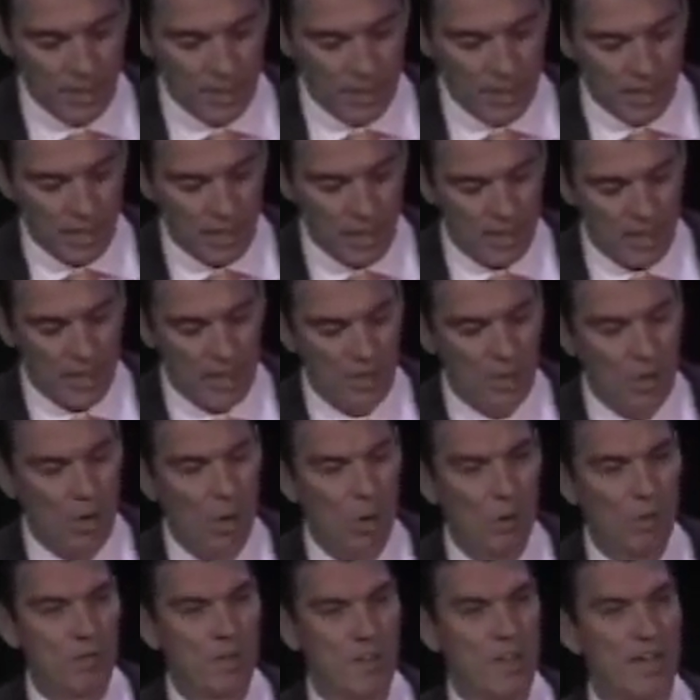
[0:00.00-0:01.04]

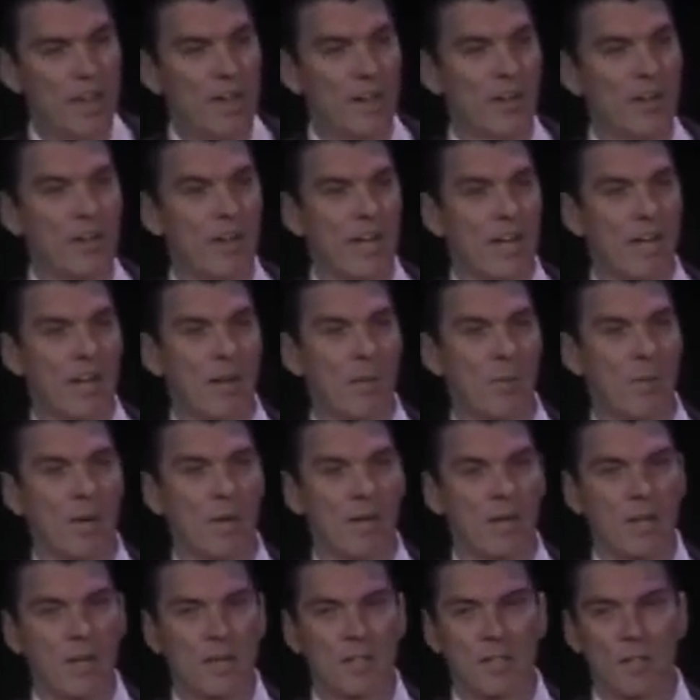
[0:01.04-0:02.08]
over there, and when I
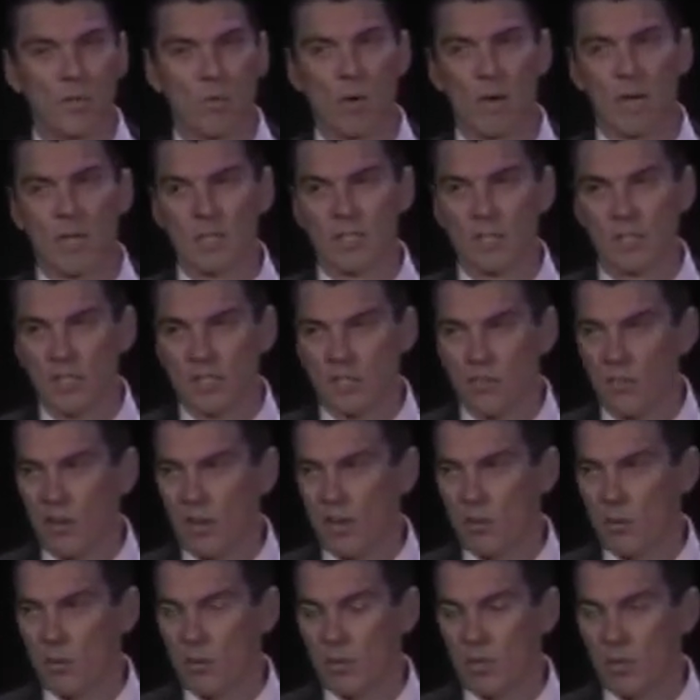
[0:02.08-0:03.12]
got to the Renaissance fair,
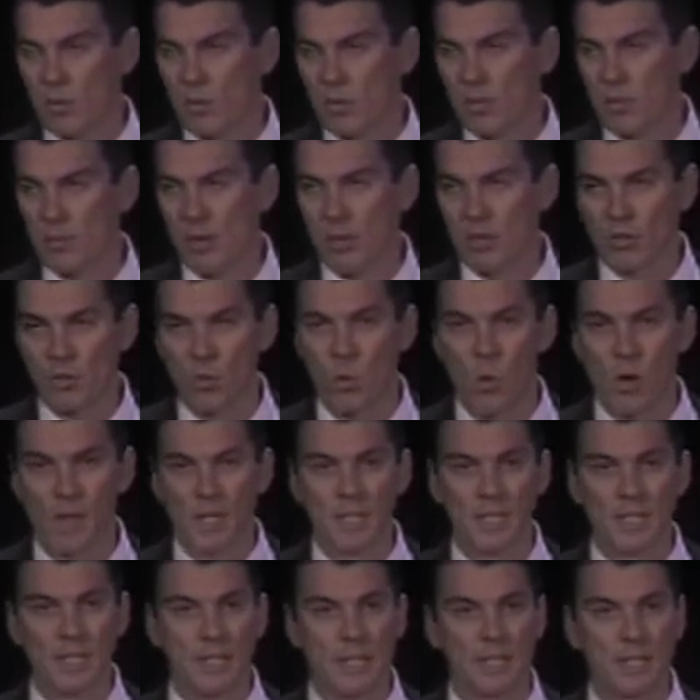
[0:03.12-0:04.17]
there was only about 20
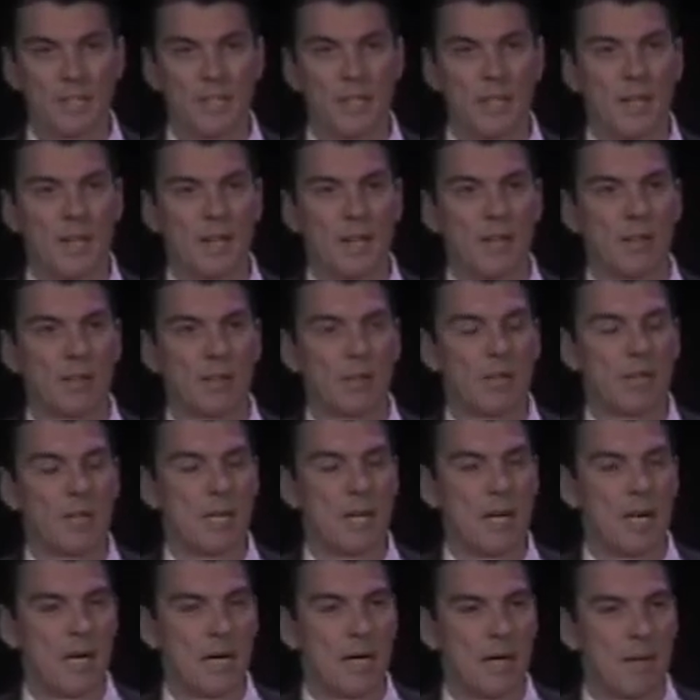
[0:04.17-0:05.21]
kids there,
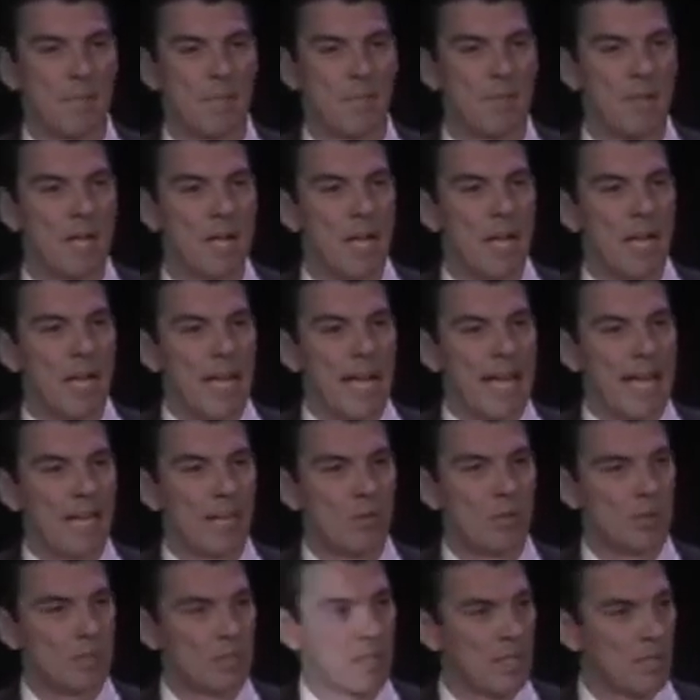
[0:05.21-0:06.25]
and it
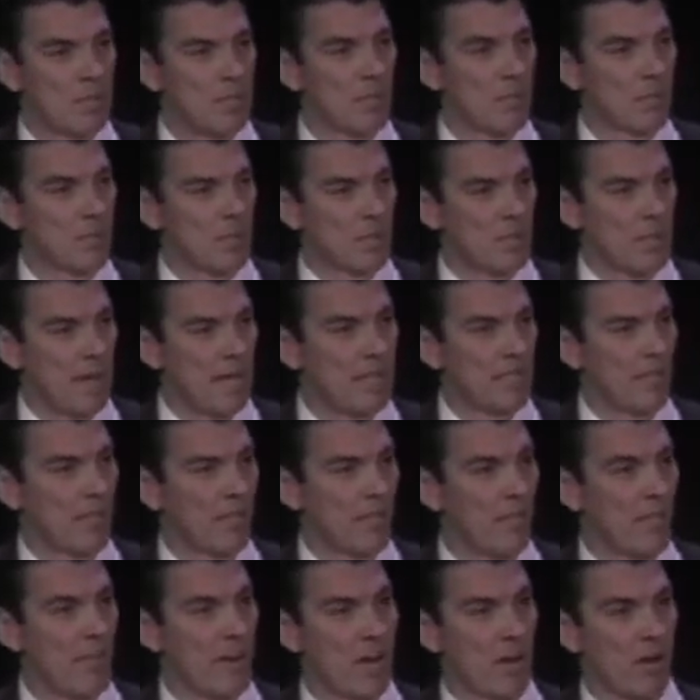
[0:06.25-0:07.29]
was the most amazing
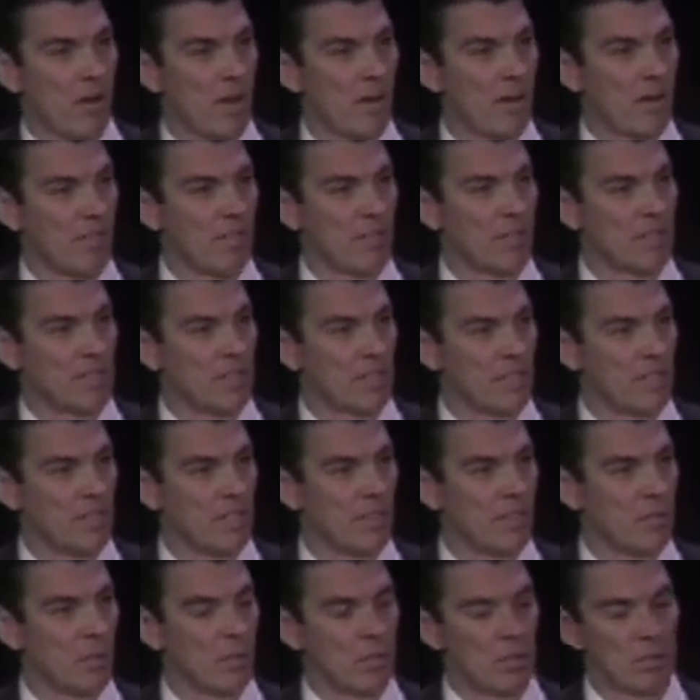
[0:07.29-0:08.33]
fair I'd ever seen.
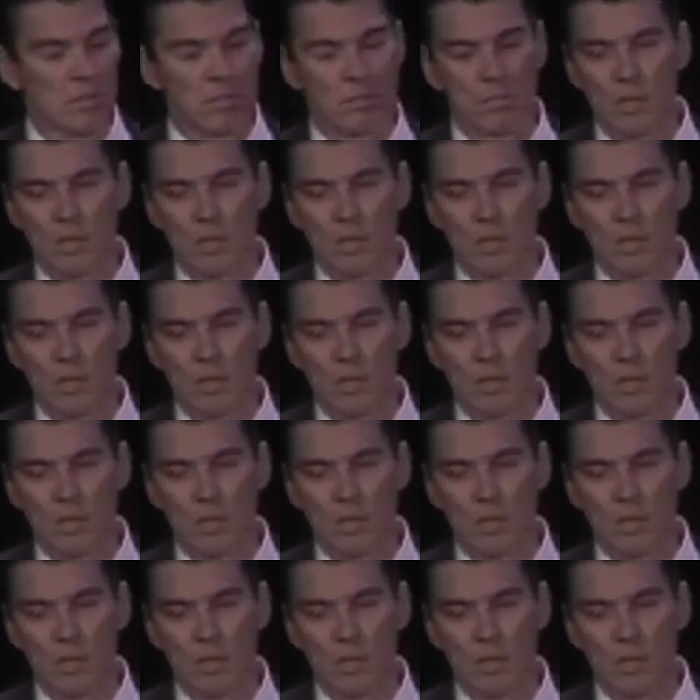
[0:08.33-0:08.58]
There were